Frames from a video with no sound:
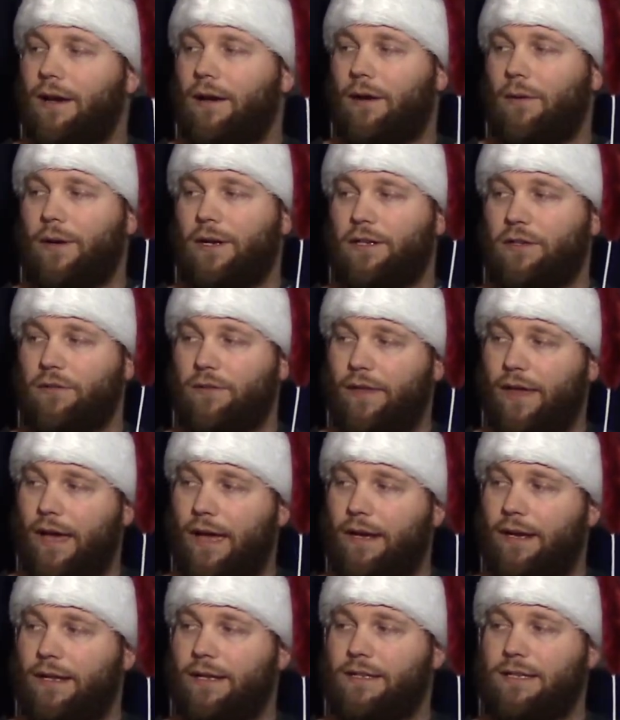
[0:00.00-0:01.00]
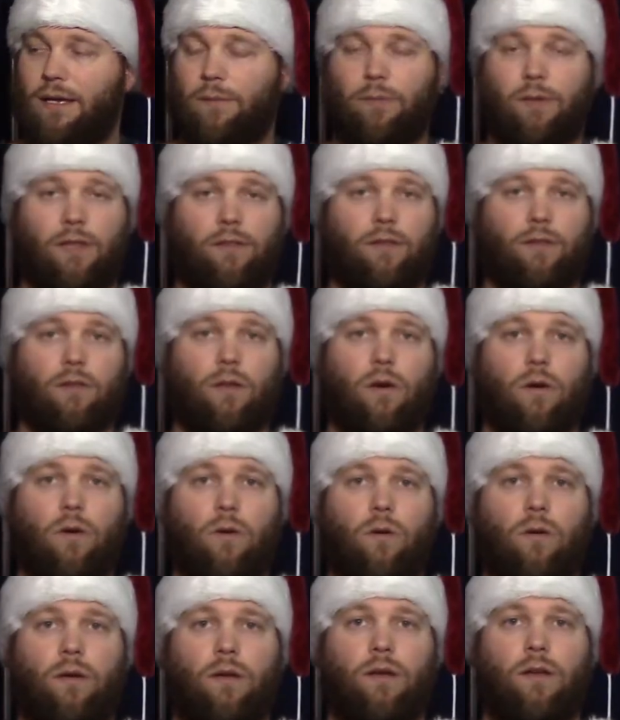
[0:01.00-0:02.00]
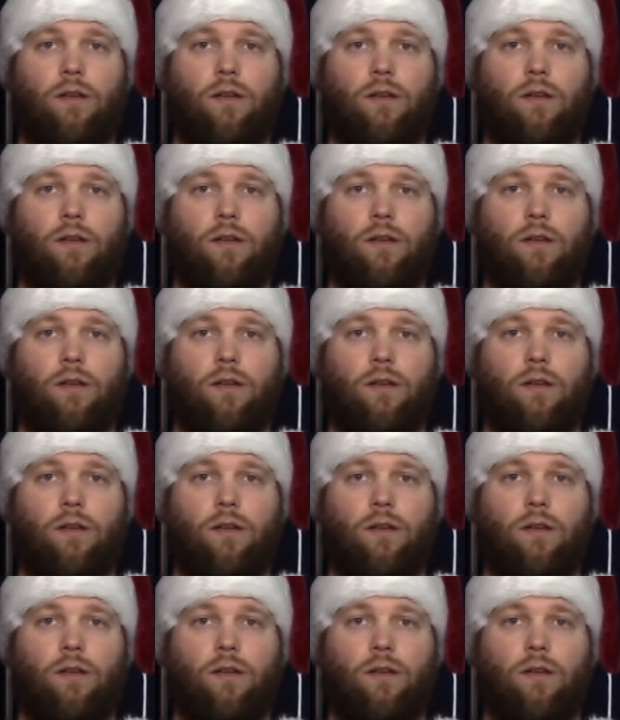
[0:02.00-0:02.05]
how I do that is I play the low